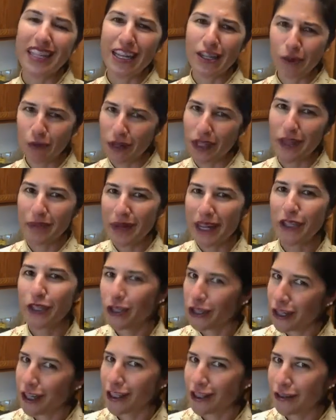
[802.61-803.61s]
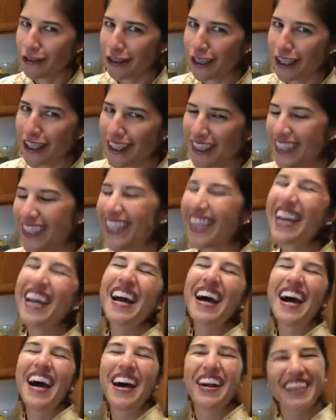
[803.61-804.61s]
and you run it past your doctor first.
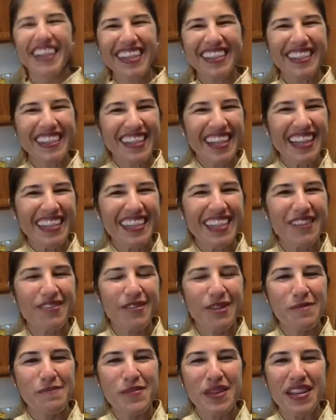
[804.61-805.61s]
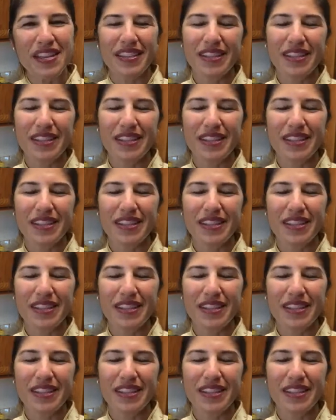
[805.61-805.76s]
All right, so that's it from me.